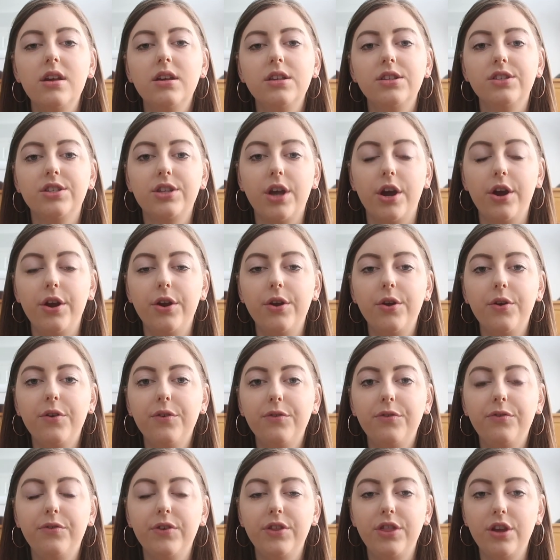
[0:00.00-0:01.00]
So
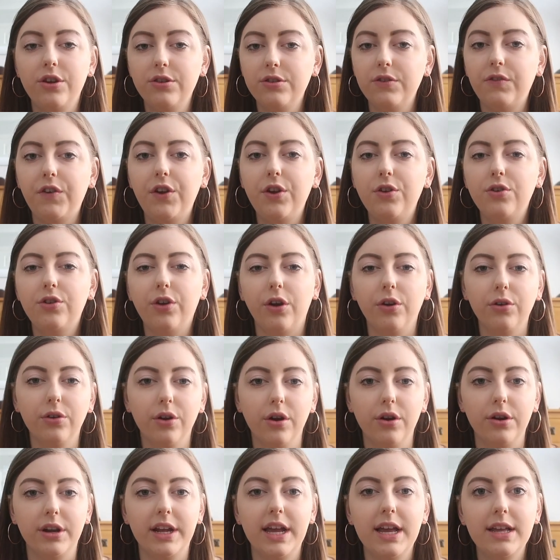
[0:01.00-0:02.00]
for those of you who don't
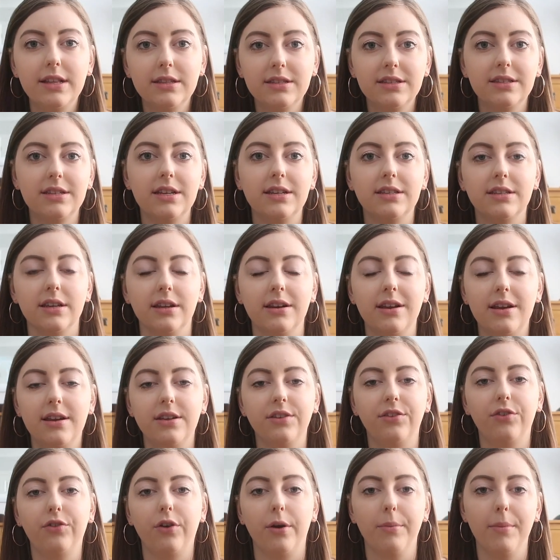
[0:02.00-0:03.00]
know, kitten season
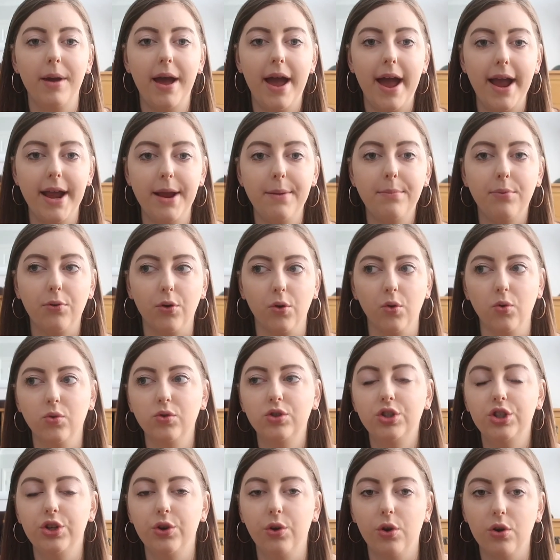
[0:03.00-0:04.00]
is from April
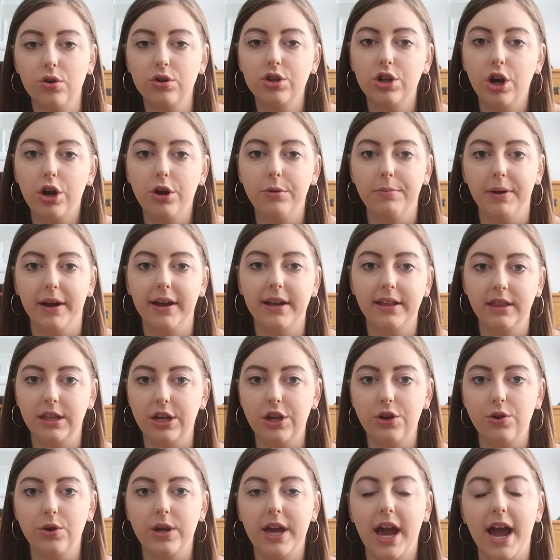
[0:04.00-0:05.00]
to October in the
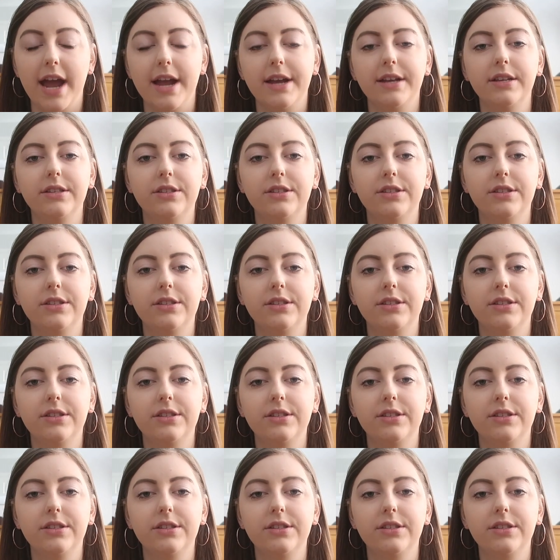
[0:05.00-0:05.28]
U K.